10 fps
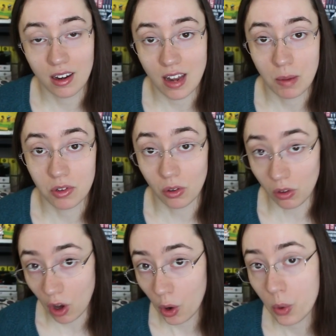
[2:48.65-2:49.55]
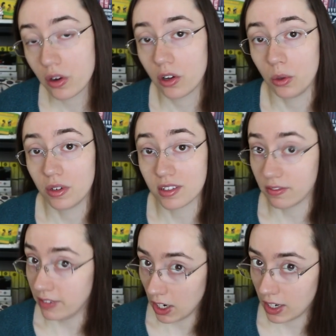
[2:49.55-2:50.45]
named Lone who is
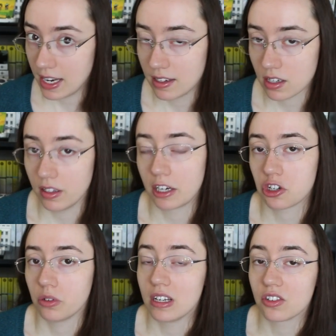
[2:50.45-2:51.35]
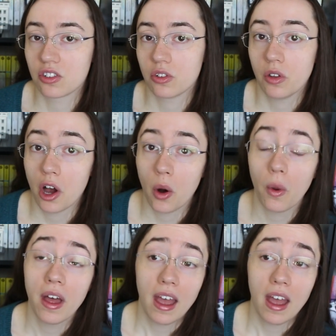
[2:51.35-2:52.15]
very intellectually slow,